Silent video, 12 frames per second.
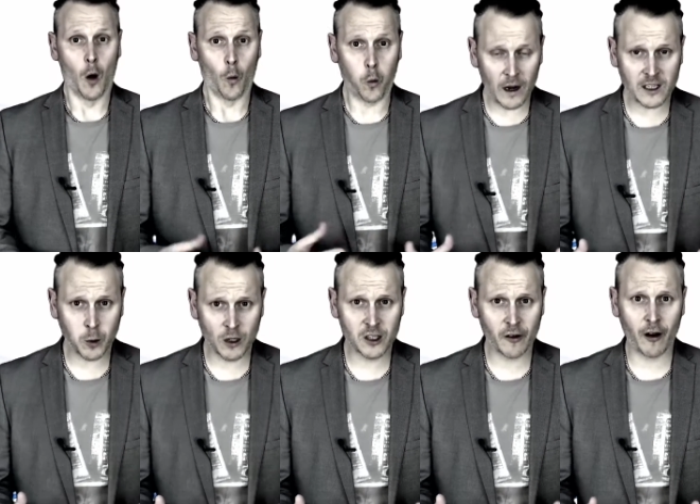Which
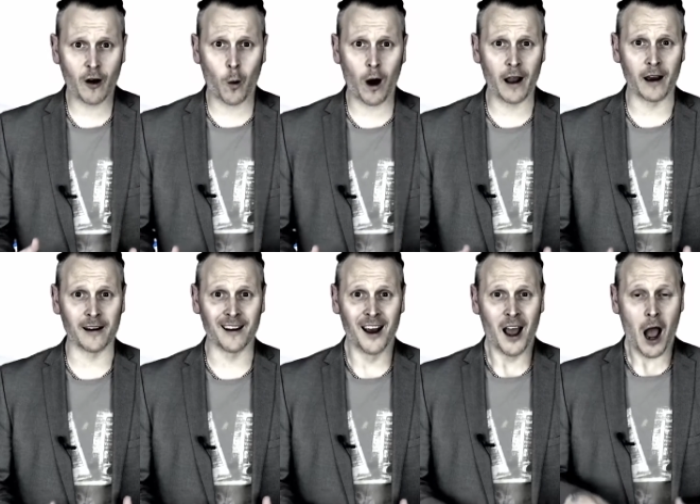ones are required
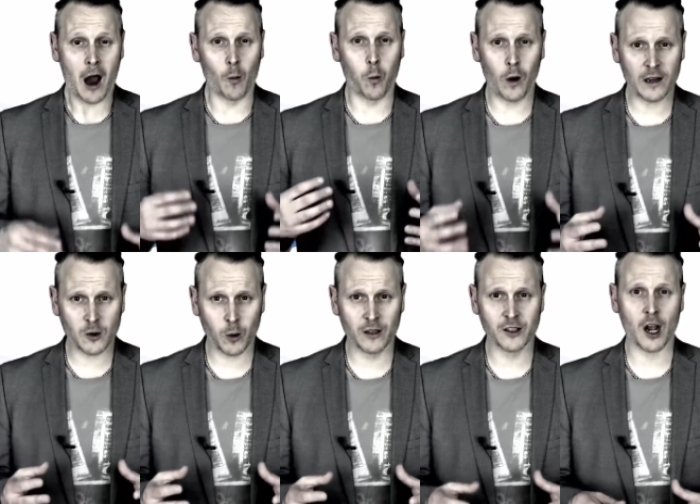and
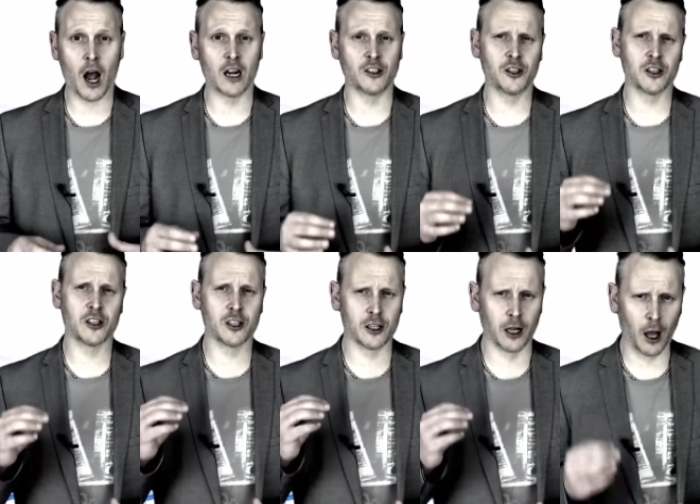which ones are
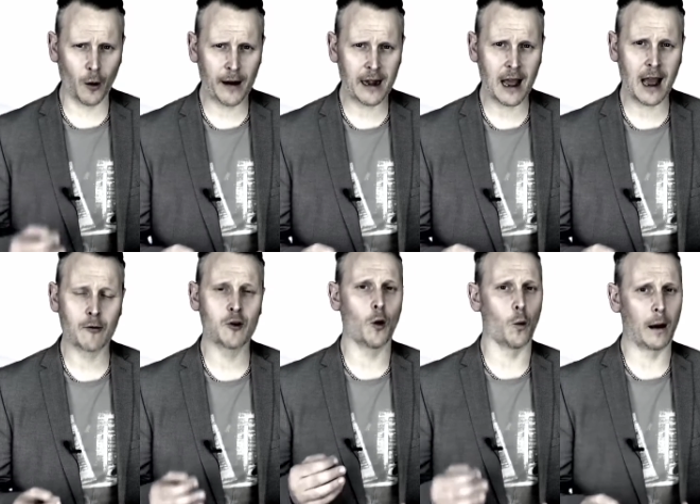just slowing
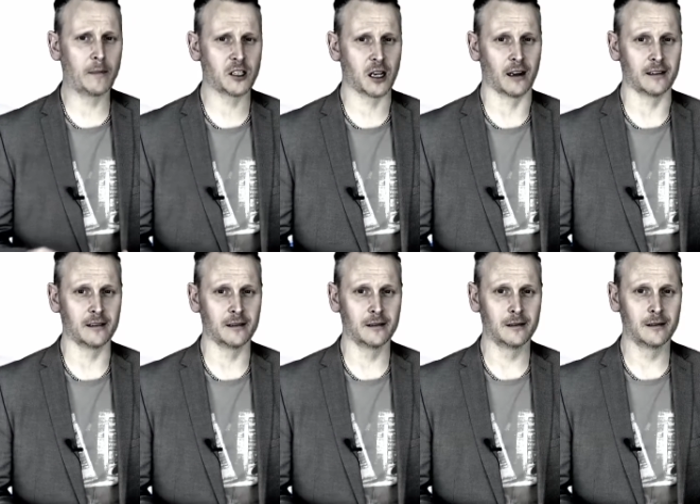down your website?
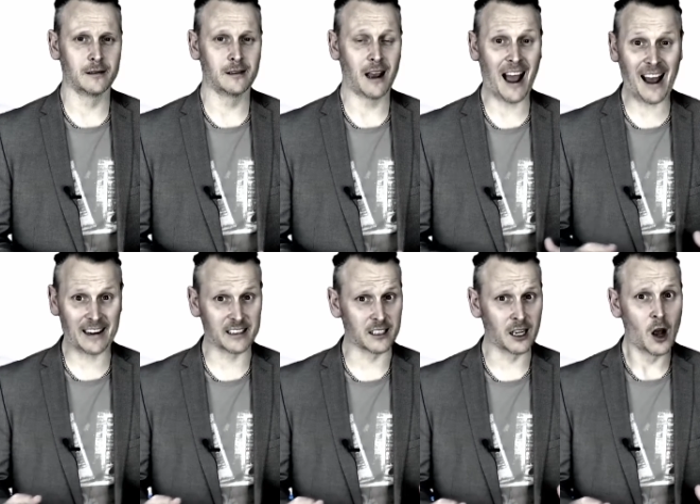
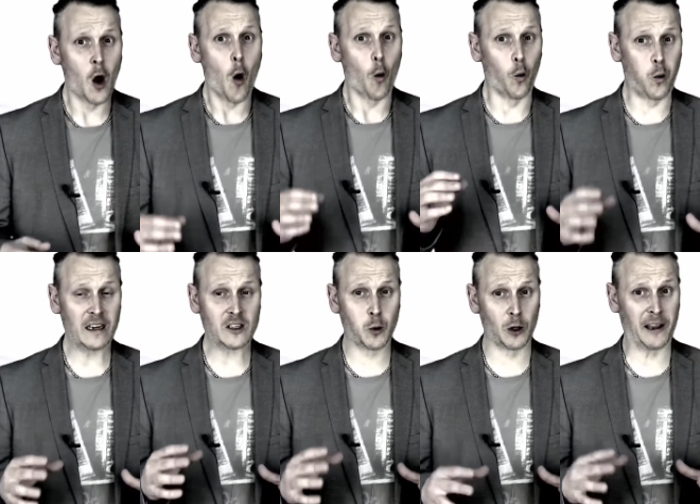and
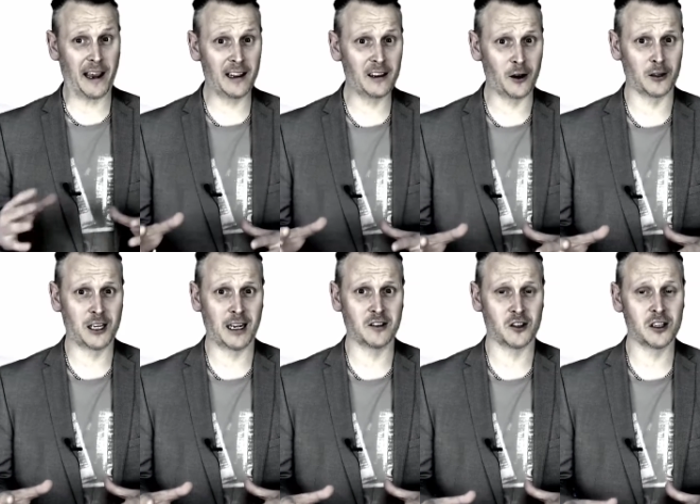which will kill your
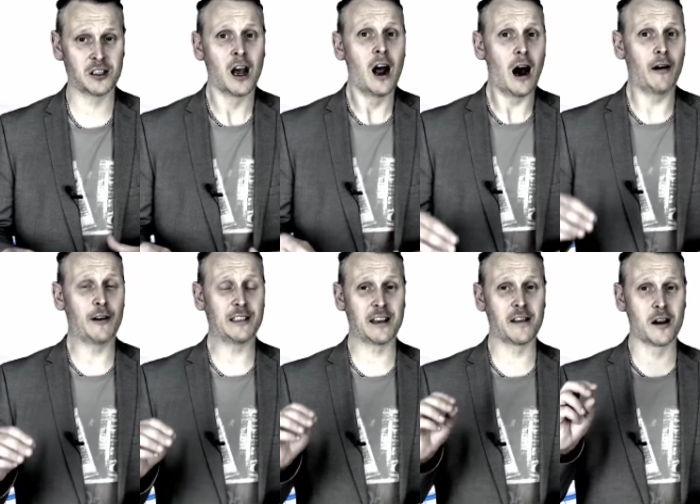chances of
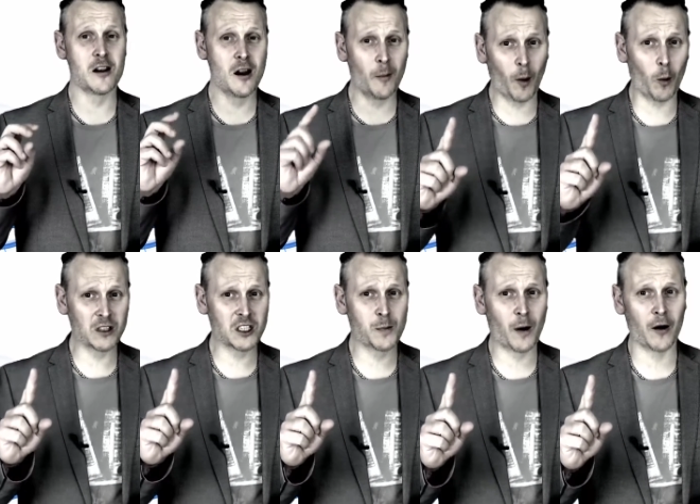hitting the number
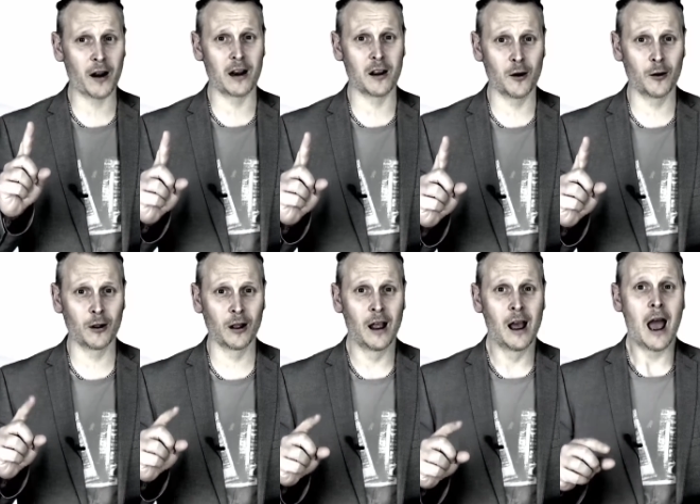one spot in
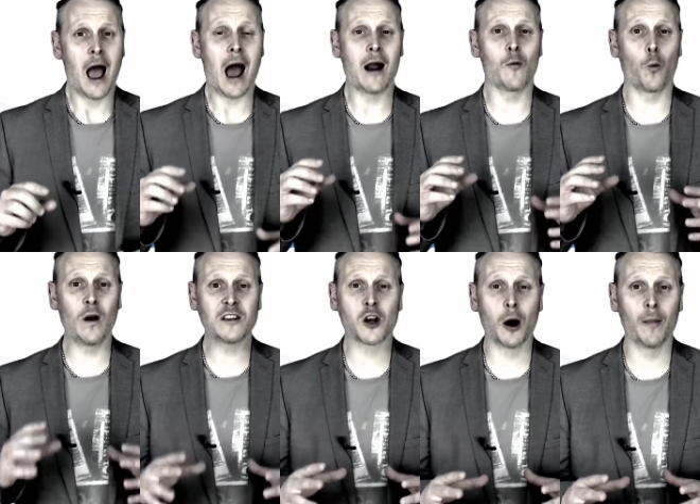Google and
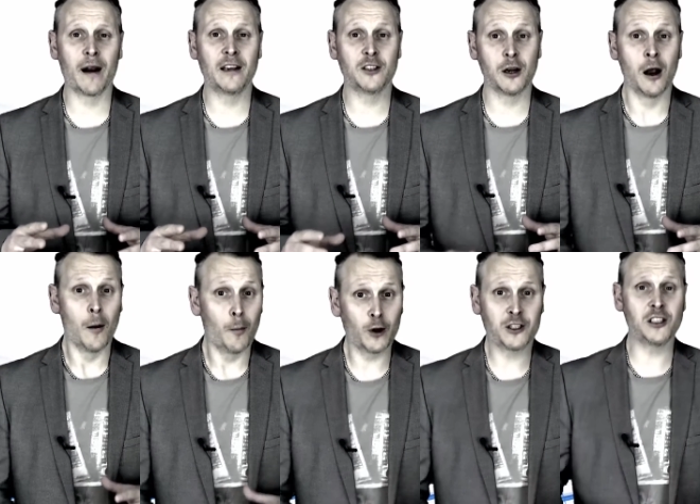which combination
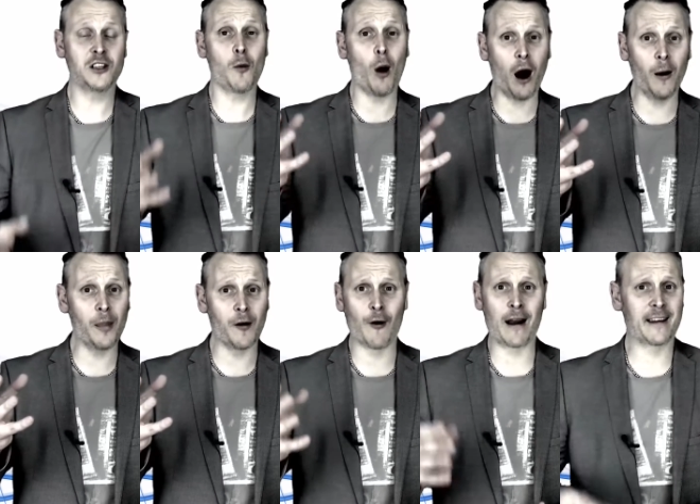pushes you up
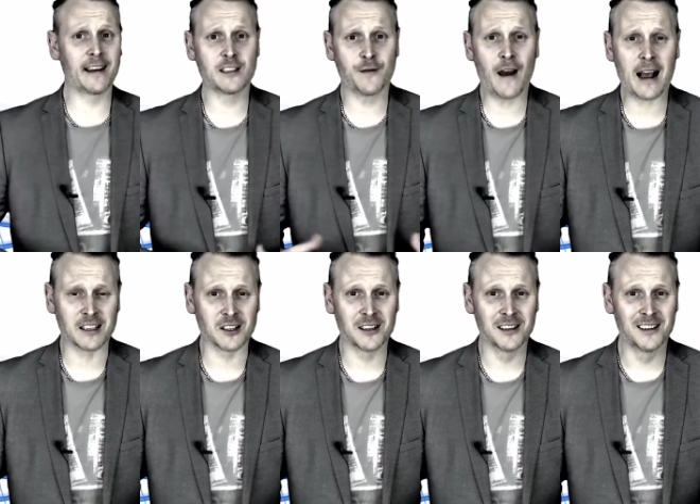the rankings
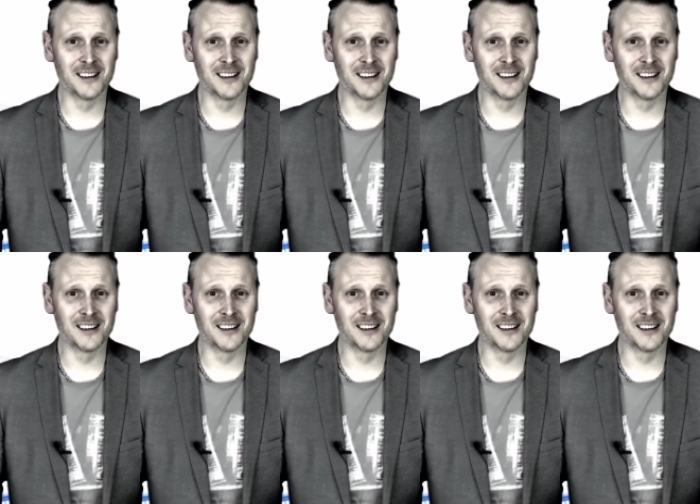fast.